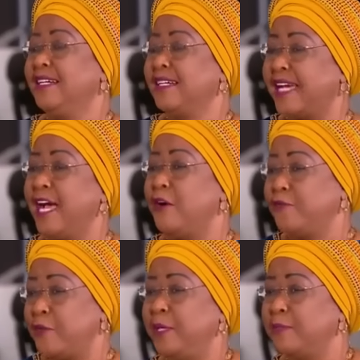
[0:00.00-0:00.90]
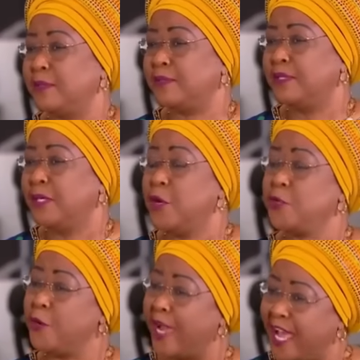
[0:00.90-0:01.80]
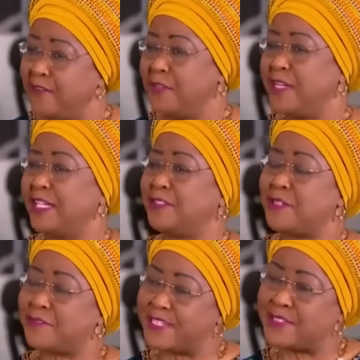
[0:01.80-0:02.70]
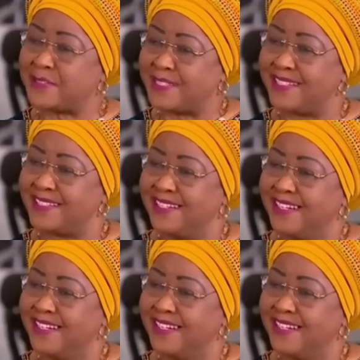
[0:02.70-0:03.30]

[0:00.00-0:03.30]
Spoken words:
care of your people. You have your natural resources.